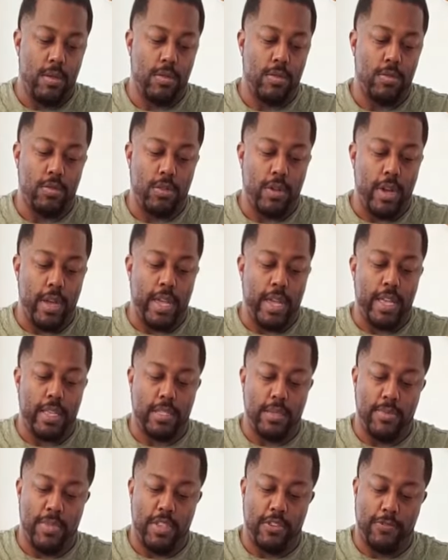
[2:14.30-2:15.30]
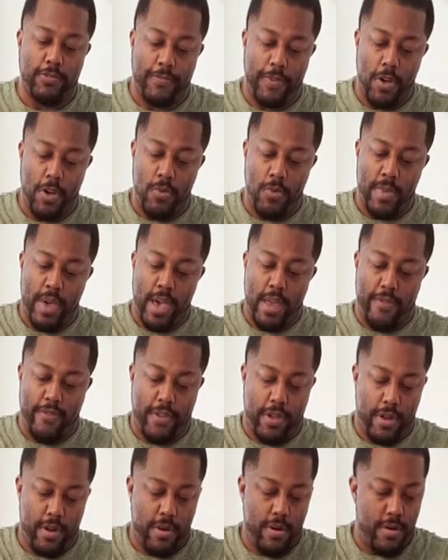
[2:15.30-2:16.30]
Trying to get some of this foam out of
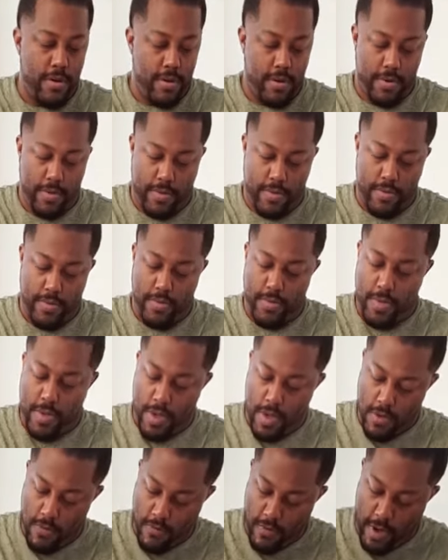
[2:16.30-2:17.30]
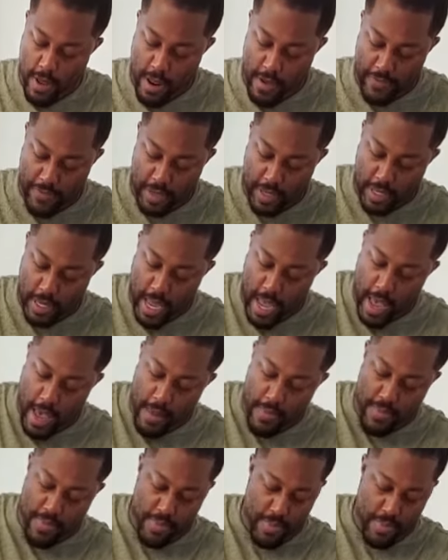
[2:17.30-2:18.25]
here. Right off the top.